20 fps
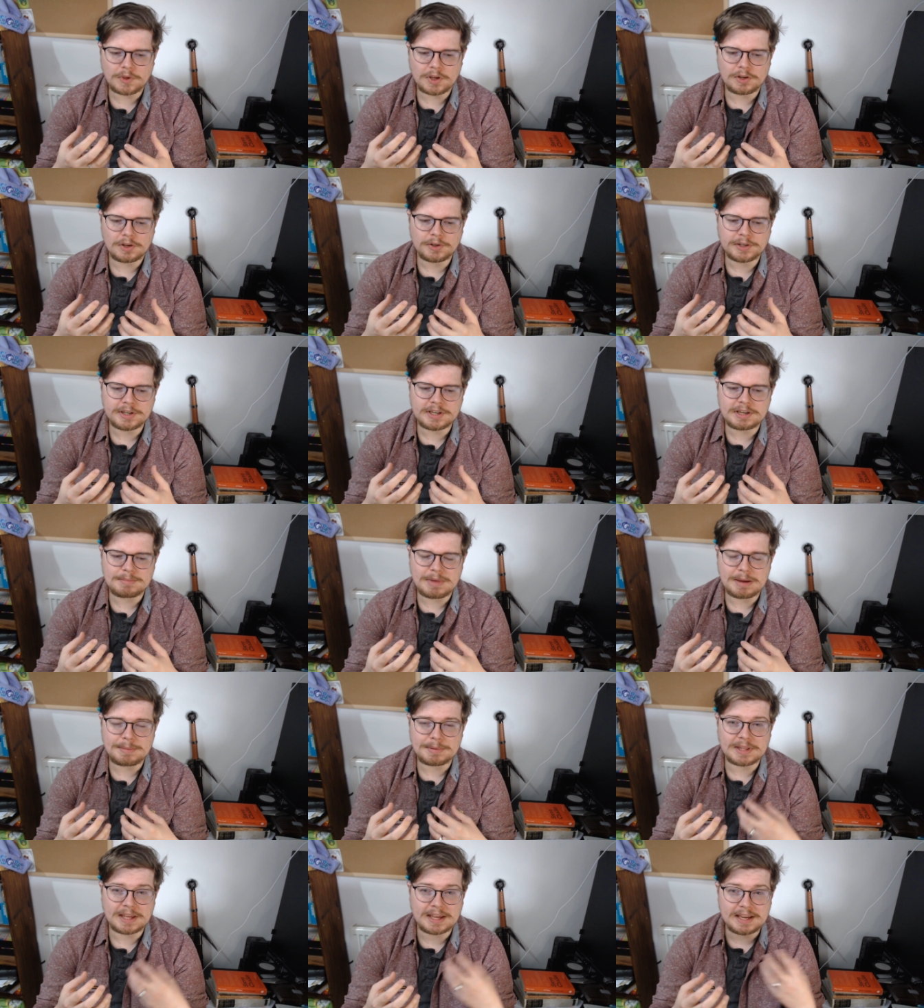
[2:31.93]
looking at
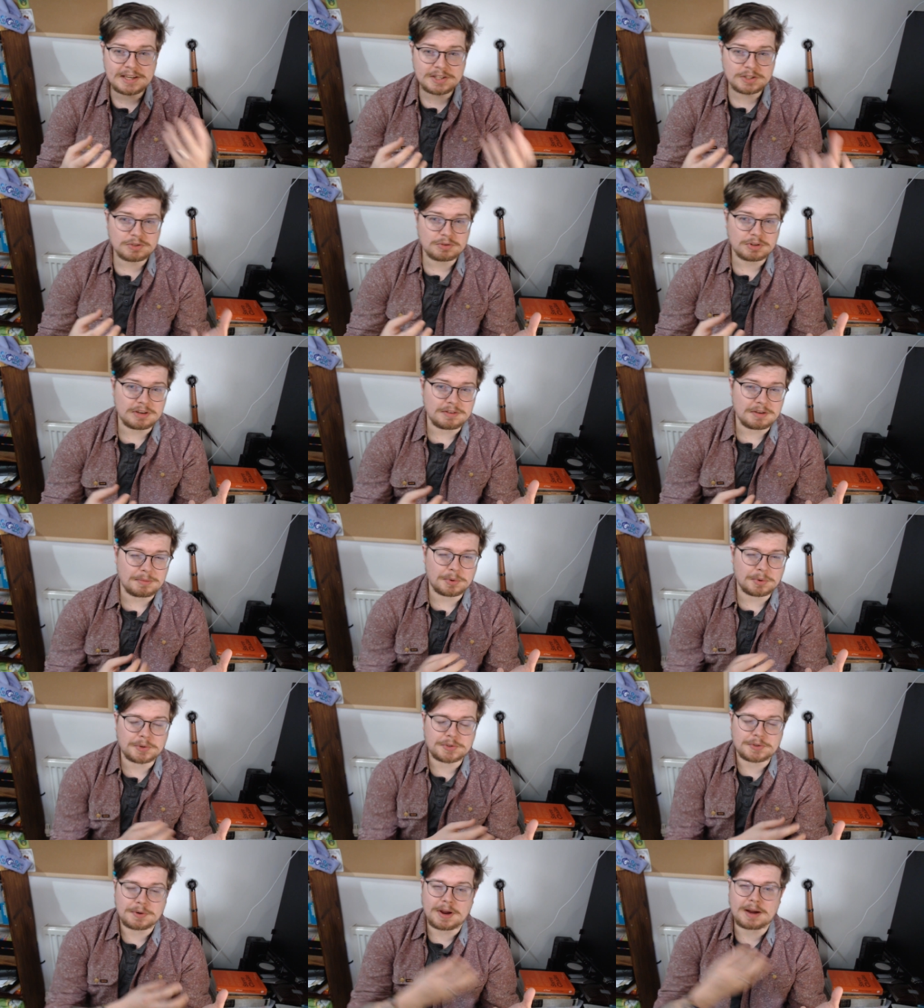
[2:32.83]
maybe the history of it, but
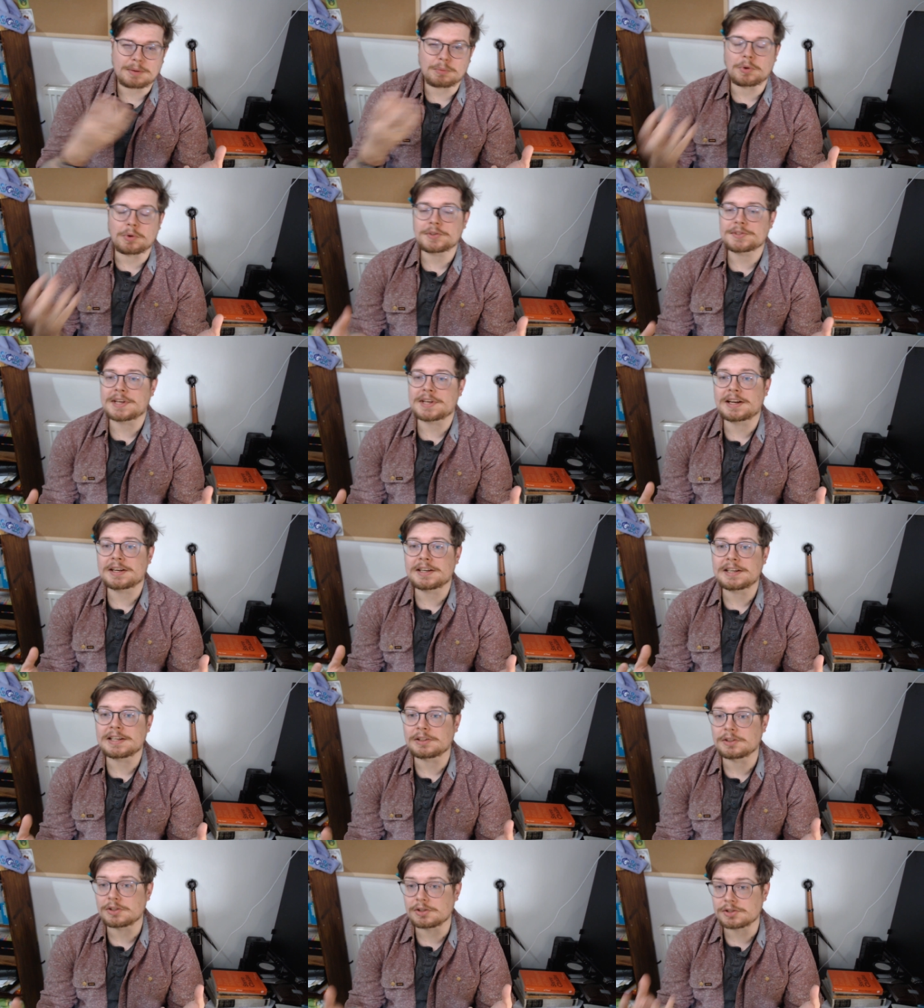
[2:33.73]
also what's
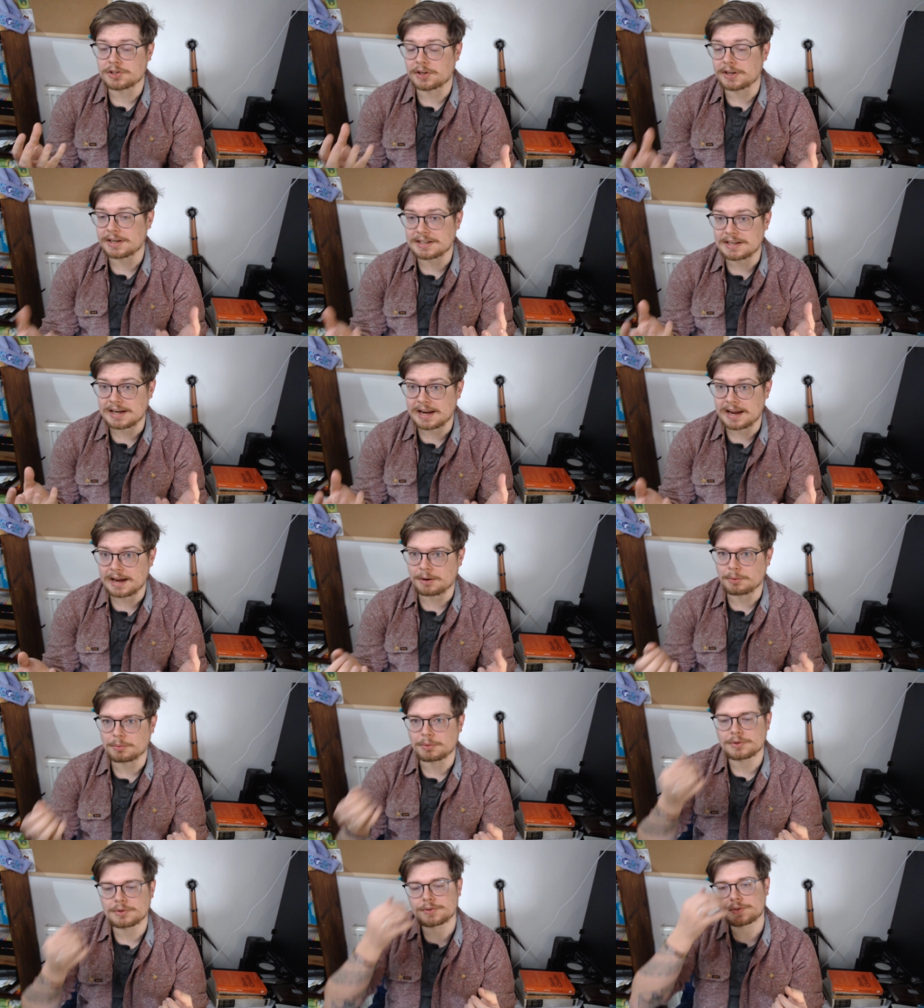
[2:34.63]
it looks like
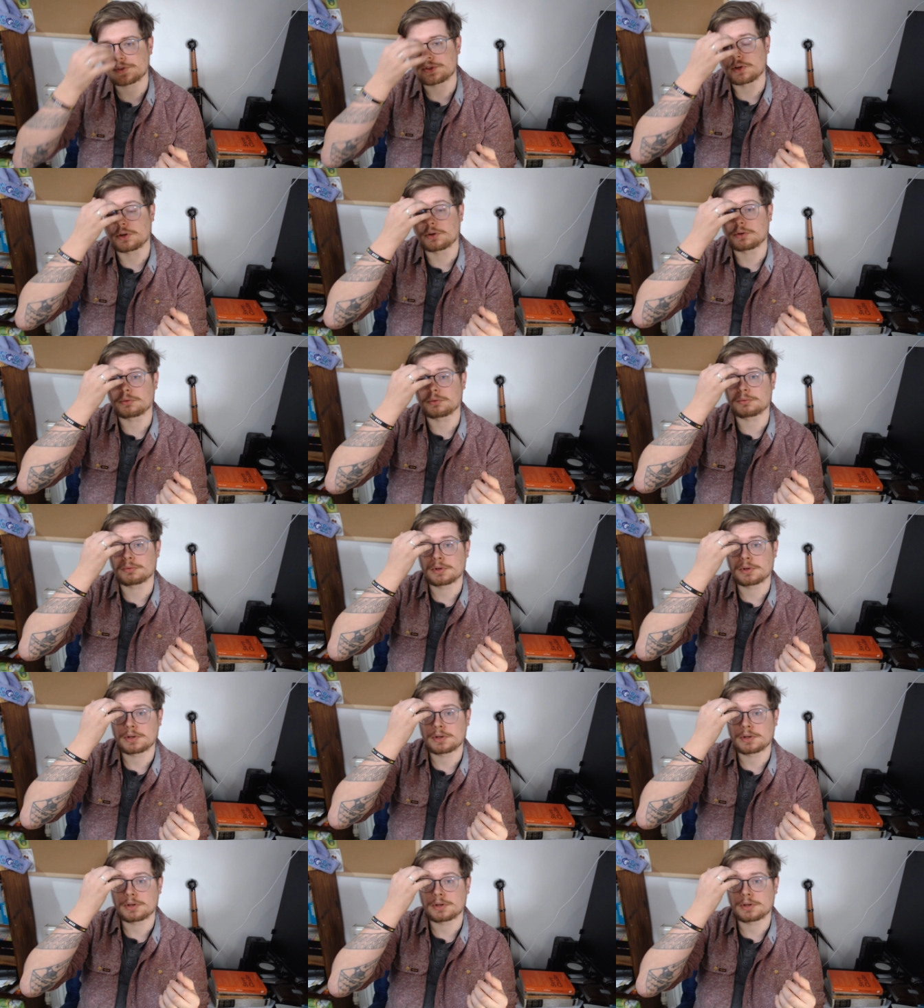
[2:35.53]
now. So